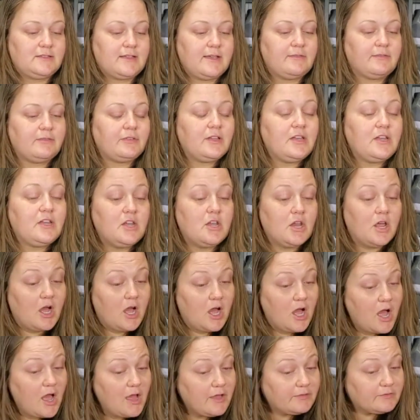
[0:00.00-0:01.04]
Definitely
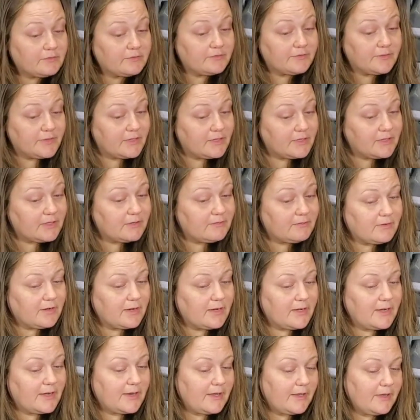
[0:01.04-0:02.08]
not feeling it
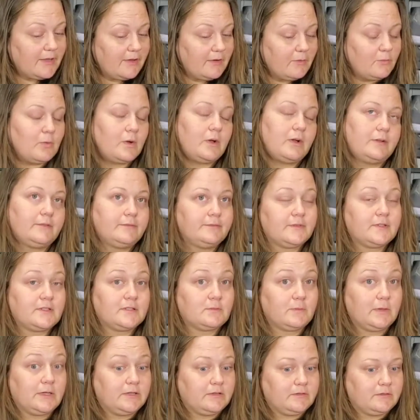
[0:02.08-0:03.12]
right now. Well, it's
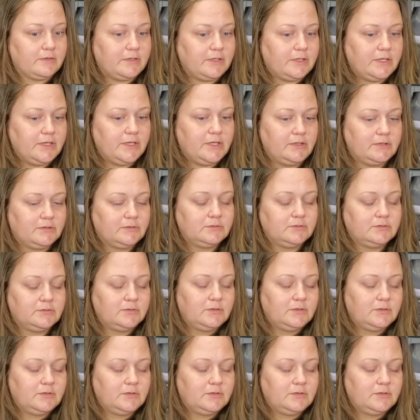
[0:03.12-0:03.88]
winter right now.